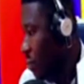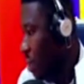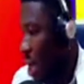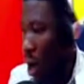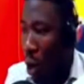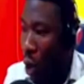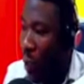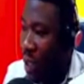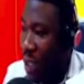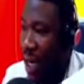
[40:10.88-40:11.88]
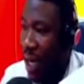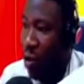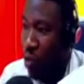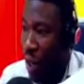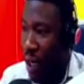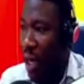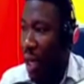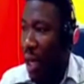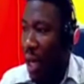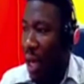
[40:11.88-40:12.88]
Obi see the network.
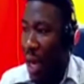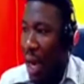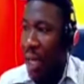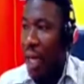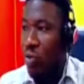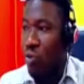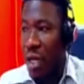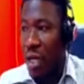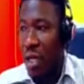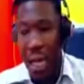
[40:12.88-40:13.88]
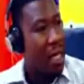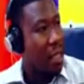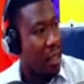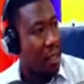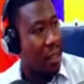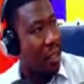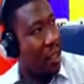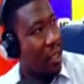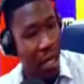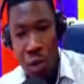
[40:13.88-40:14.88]
ada network ni ana de se de ye
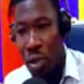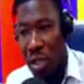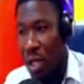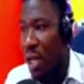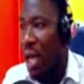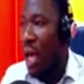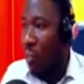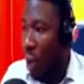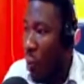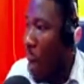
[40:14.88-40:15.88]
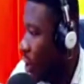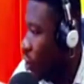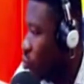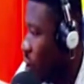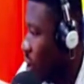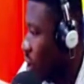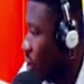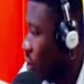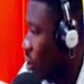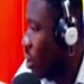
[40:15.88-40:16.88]
oti but wa wo ka network no
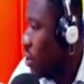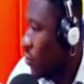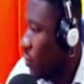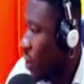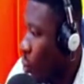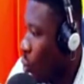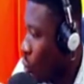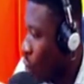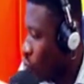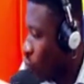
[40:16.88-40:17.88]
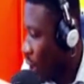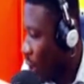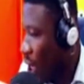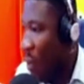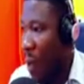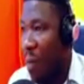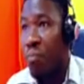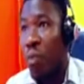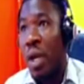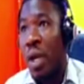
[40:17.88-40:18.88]
hwa wo network no ema me
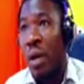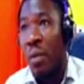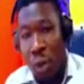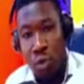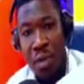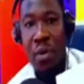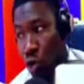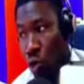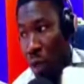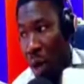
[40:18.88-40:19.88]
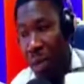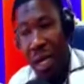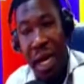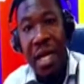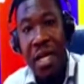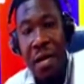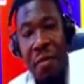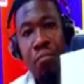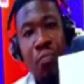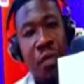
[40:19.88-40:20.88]
but obi awe screen so ma me enie
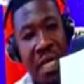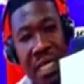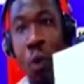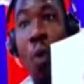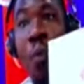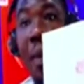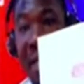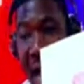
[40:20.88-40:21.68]
sa wo beda